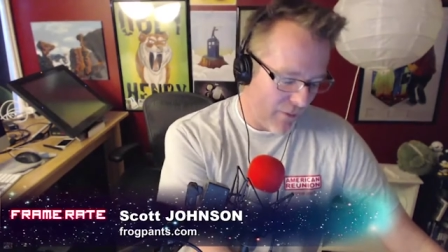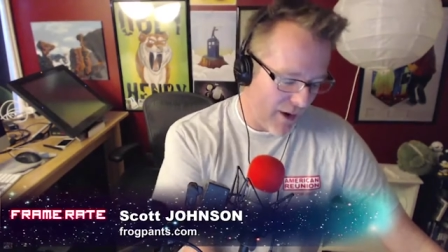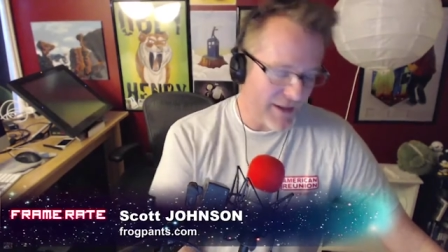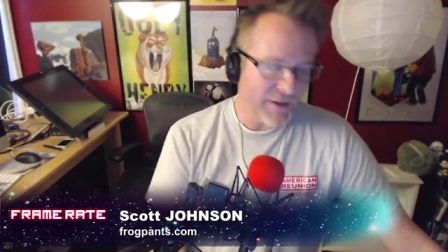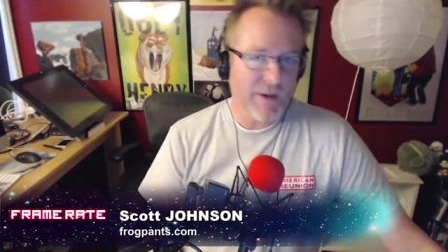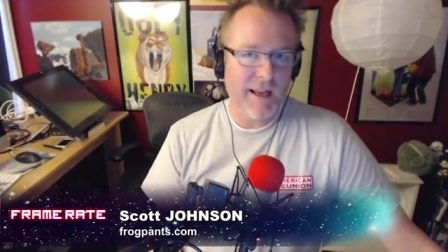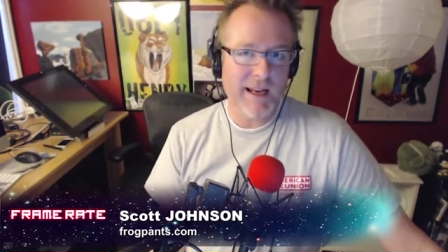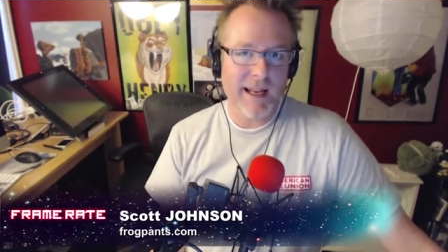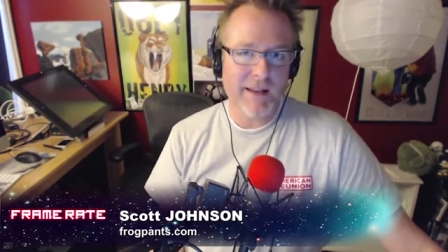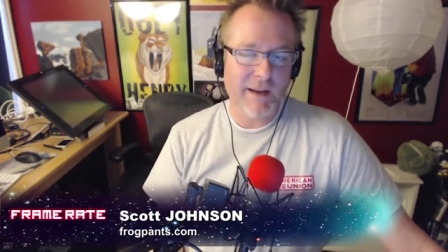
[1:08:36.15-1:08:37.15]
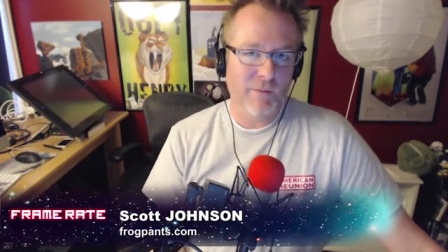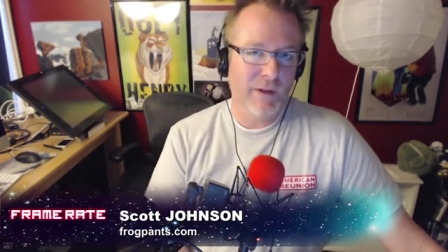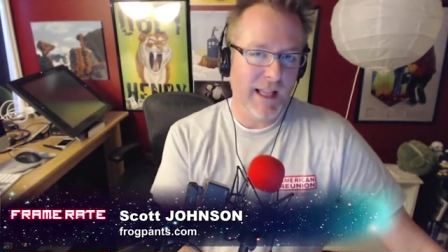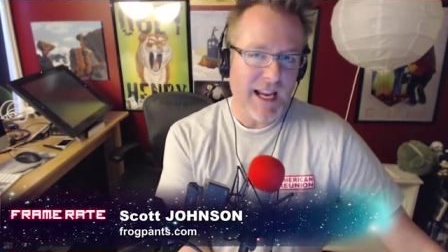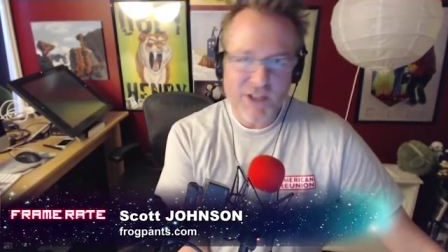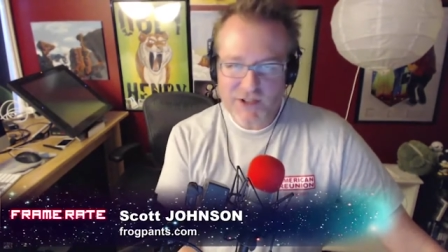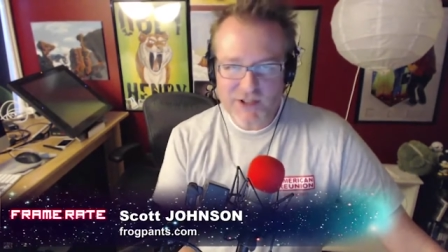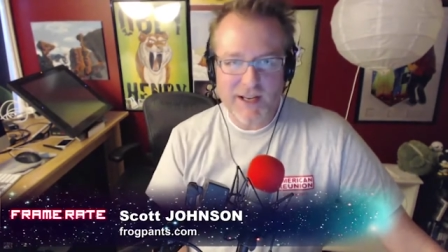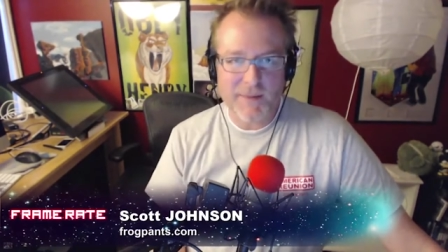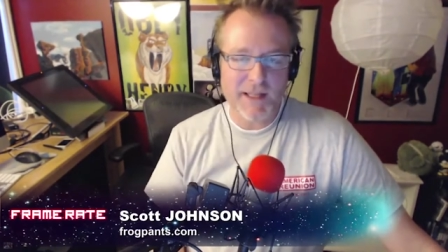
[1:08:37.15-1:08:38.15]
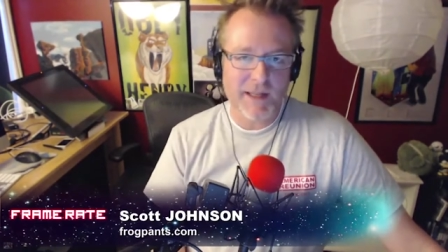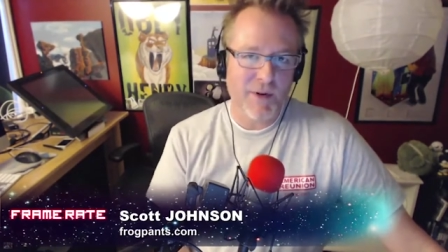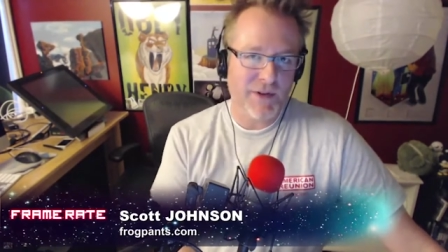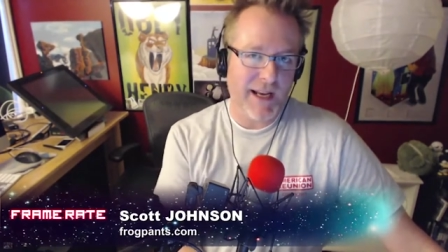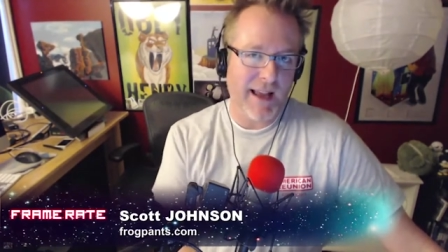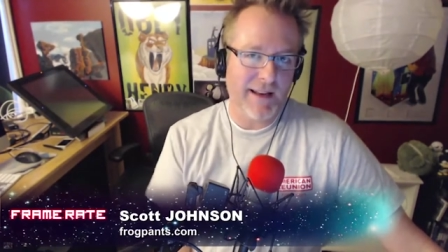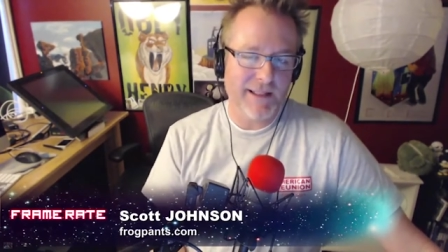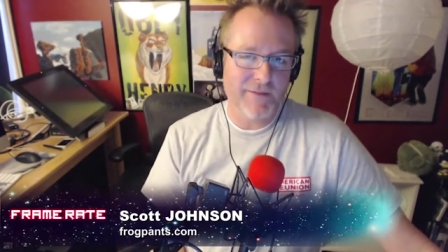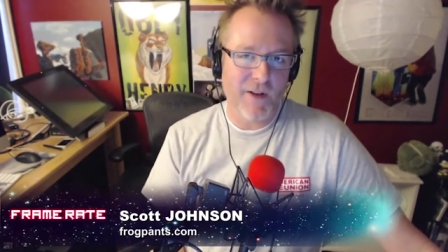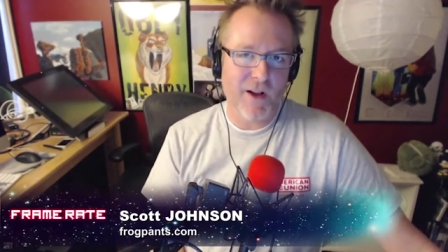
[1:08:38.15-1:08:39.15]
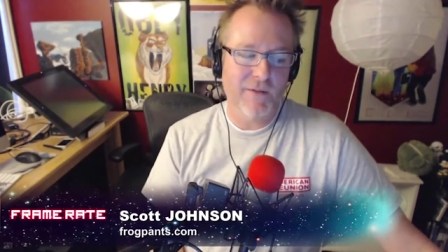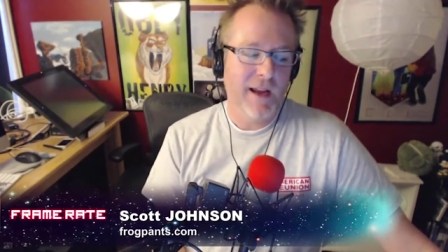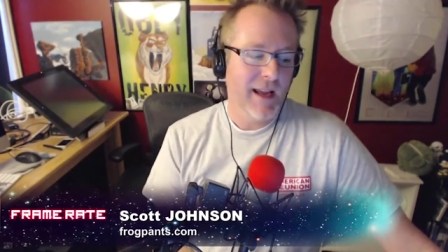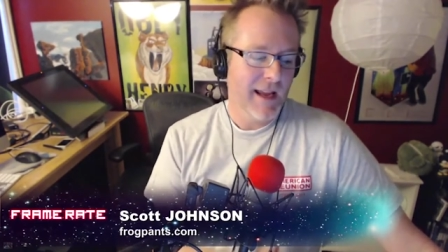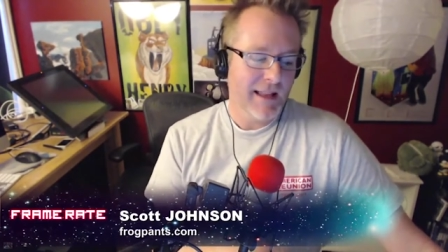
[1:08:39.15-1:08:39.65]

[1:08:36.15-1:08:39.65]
runs with it and the relationships and the personalities involved.